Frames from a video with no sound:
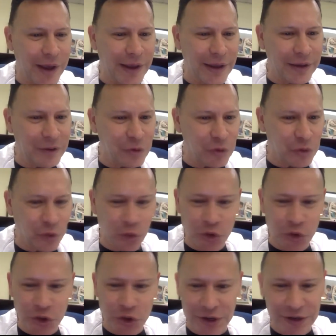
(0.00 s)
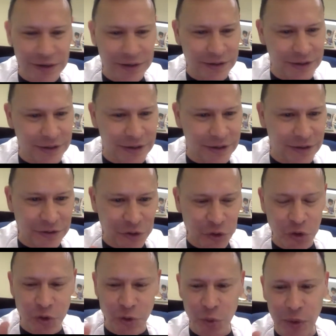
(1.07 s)
I can to share
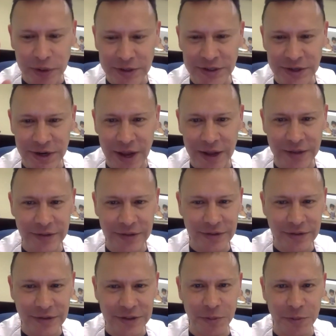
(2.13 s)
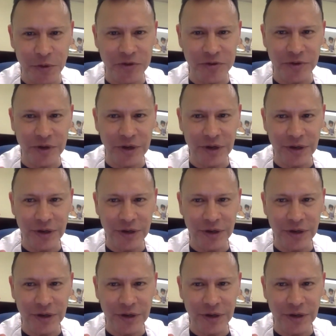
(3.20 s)
just one slide, is possible?